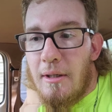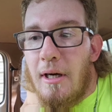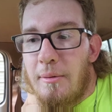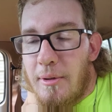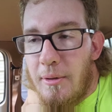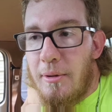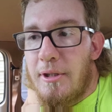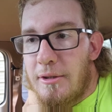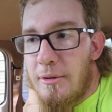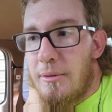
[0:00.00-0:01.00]
I'm
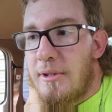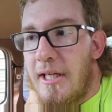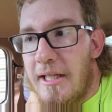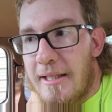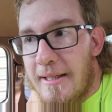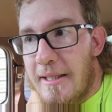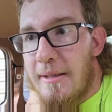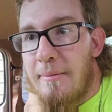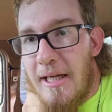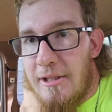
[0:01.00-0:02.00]
going to take the
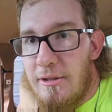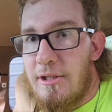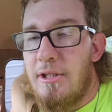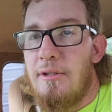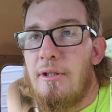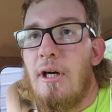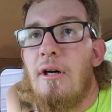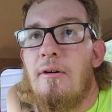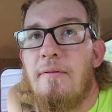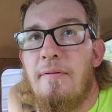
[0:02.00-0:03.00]
master cylinder
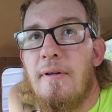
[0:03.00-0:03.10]
off